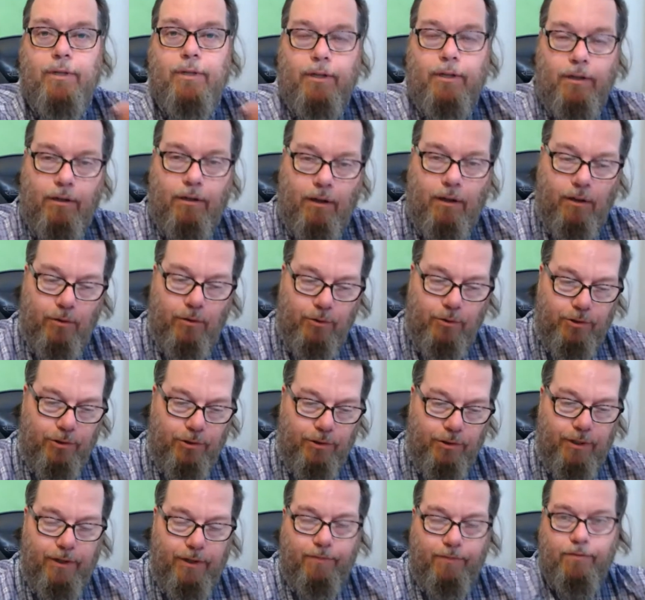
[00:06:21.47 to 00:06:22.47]

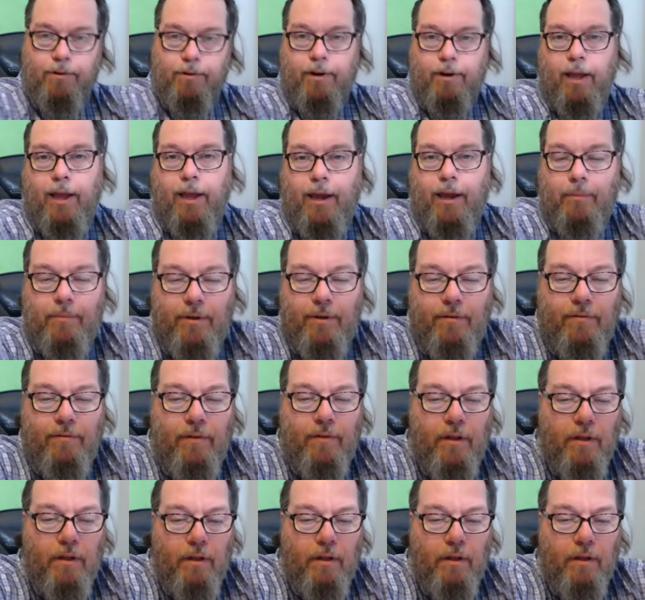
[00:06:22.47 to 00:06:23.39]
enclosure if they're captive.